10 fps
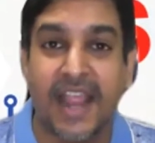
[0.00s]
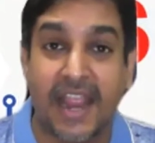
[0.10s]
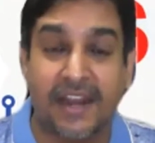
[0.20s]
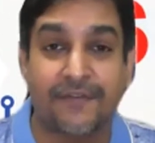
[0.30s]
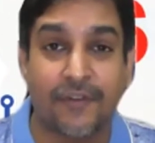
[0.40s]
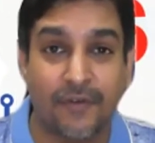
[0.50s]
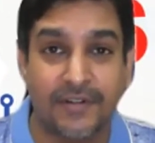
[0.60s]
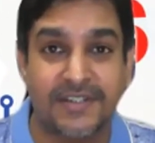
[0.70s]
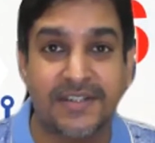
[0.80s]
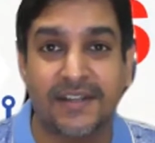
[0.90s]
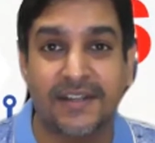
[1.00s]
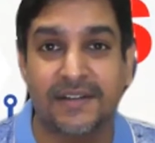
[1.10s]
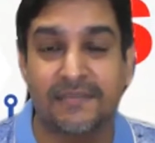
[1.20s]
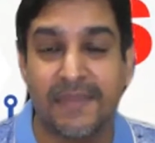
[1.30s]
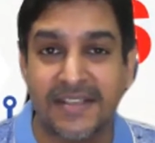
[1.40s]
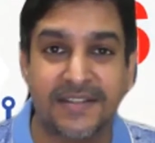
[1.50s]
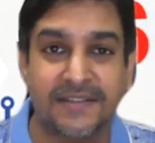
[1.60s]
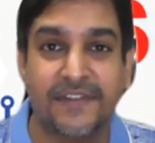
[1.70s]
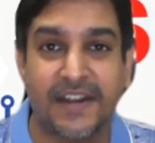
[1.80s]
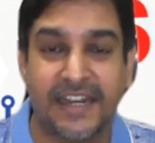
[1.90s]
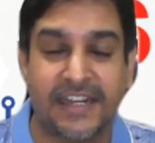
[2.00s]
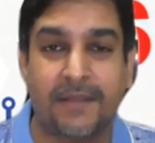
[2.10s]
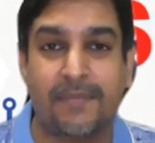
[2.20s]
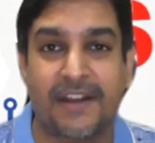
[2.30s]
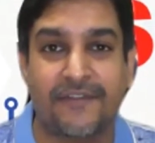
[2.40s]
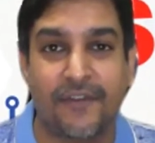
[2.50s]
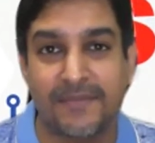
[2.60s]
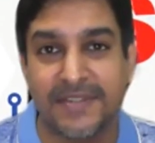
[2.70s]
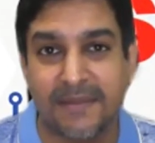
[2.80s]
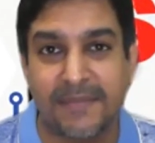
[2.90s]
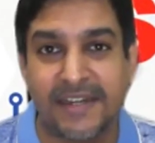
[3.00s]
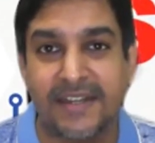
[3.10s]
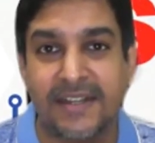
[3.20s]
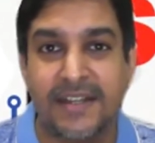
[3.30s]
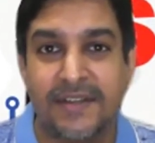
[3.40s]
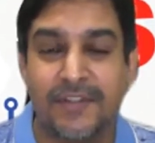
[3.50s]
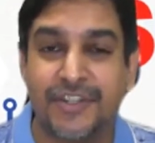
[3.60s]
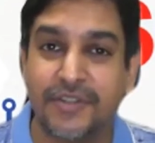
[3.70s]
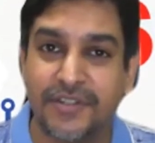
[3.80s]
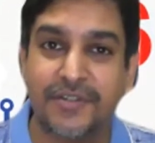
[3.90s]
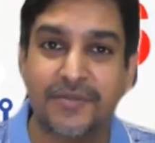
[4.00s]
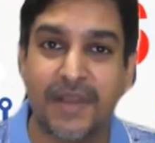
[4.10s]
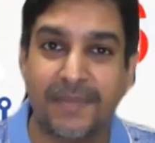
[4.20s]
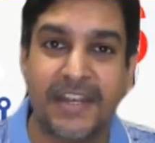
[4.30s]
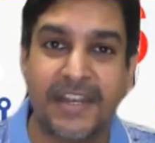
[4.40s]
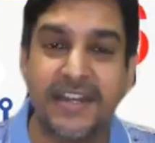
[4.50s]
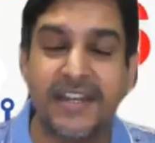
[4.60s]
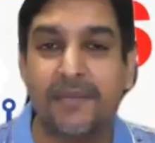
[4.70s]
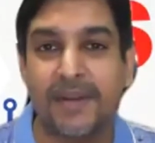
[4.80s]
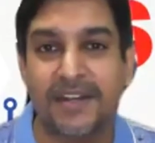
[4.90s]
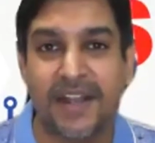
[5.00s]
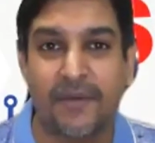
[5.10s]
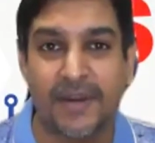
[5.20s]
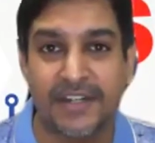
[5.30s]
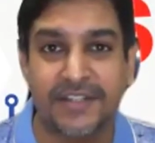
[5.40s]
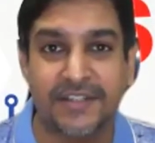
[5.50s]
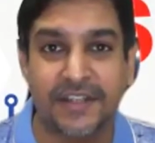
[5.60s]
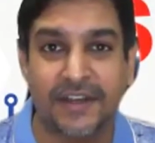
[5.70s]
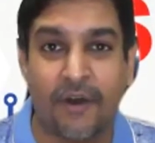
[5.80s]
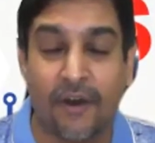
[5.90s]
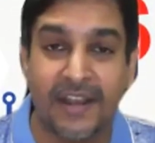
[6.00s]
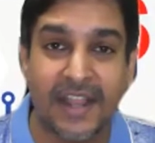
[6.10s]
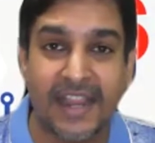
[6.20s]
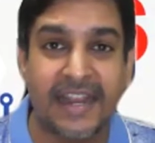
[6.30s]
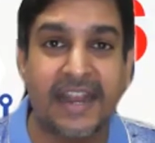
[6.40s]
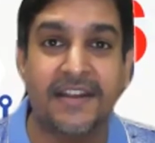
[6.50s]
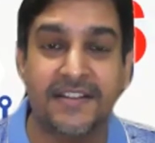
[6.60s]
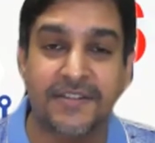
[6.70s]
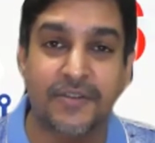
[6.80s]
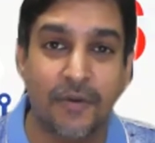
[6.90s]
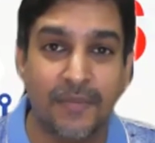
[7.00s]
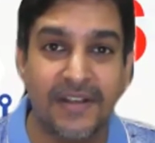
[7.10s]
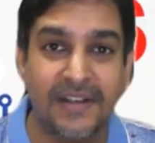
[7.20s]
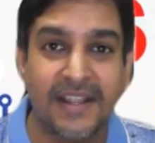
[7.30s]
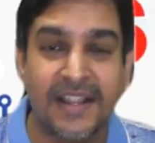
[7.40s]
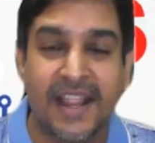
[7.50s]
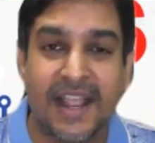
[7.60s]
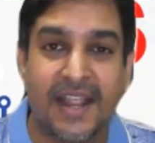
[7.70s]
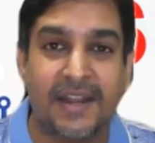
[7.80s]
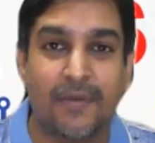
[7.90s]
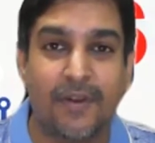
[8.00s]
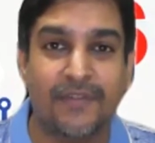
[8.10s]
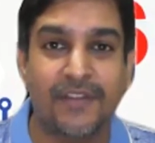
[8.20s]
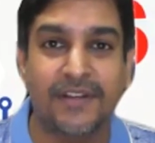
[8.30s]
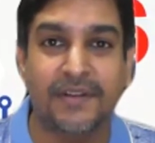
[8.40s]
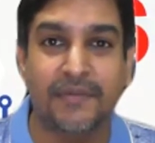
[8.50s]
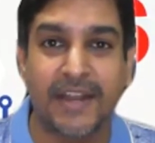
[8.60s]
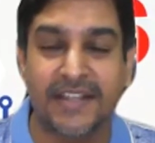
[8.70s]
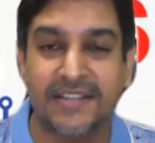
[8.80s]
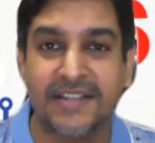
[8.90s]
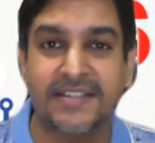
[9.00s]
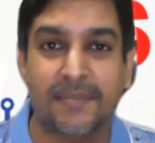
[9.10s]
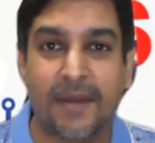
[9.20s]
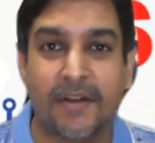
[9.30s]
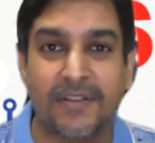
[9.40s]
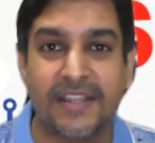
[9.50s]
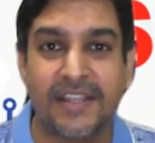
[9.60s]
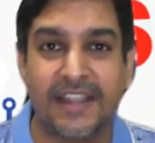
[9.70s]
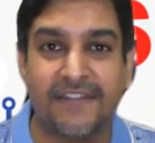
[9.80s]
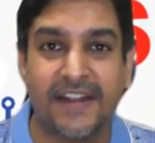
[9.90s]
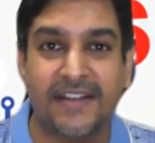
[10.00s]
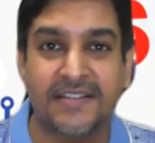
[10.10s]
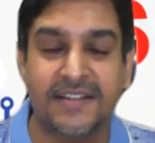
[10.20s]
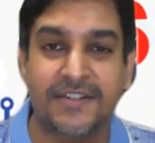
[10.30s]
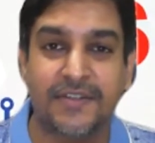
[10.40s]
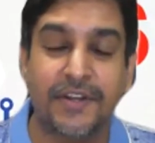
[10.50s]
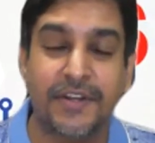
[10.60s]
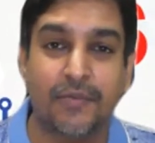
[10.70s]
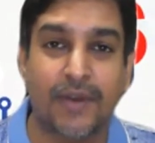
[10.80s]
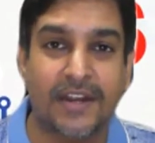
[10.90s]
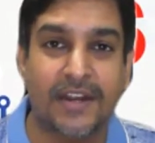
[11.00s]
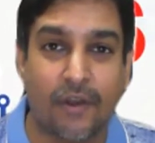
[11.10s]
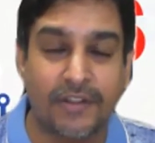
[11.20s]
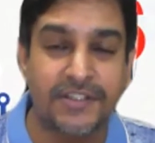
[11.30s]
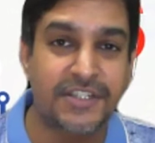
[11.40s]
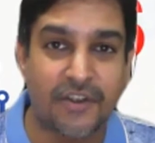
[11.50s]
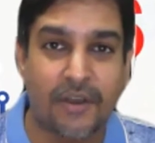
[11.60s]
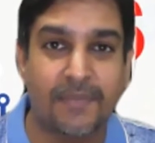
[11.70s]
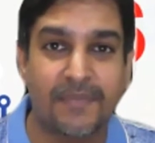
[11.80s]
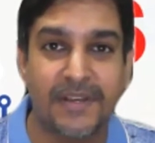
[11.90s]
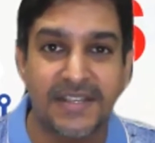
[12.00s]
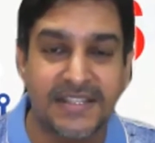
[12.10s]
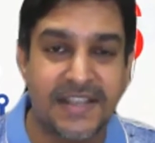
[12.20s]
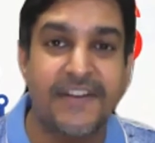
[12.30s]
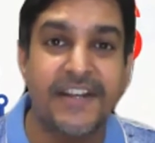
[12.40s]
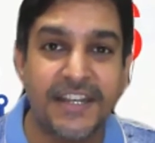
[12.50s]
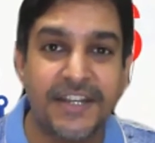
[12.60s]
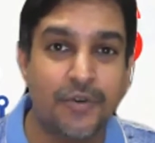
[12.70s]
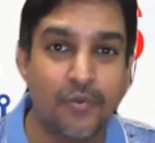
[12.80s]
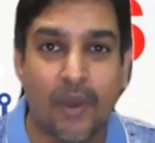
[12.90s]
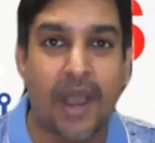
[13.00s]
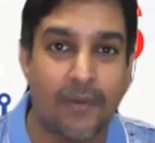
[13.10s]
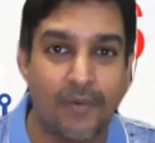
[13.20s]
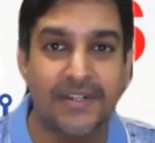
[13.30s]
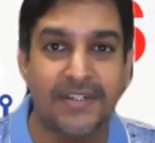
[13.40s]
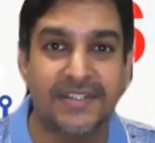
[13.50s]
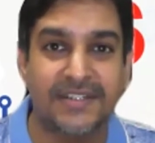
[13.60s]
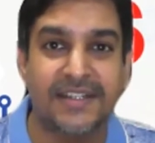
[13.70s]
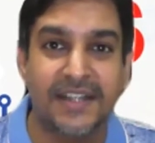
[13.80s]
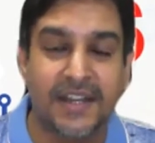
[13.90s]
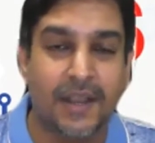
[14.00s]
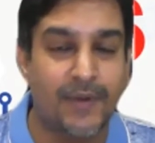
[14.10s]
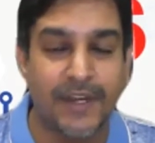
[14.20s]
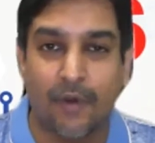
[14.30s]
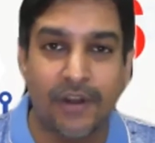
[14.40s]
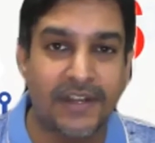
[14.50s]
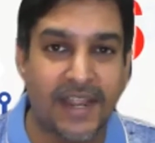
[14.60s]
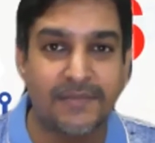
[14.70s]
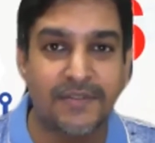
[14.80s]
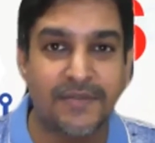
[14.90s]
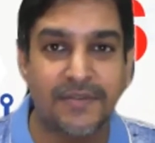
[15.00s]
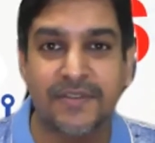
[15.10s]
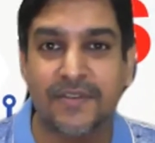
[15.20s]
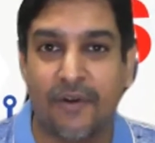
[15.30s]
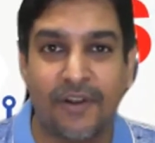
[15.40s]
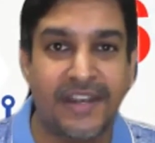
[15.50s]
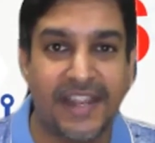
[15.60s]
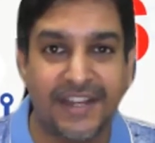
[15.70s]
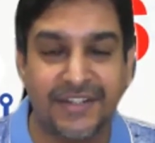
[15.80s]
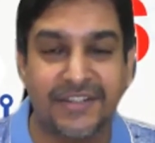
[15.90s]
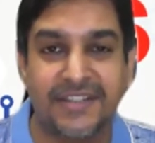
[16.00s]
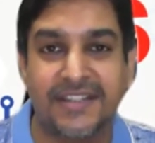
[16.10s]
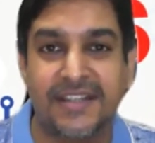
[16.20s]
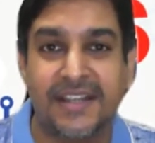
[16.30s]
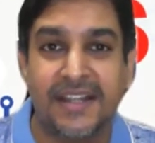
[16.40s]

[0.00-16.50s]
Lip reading: and of course, a massive Data Platform Summit, which used to happen in India, but now it's online and it is global. And one of the greatest things about the event is it's going to run non-stop, 72 hours, covering all time zones, all nations.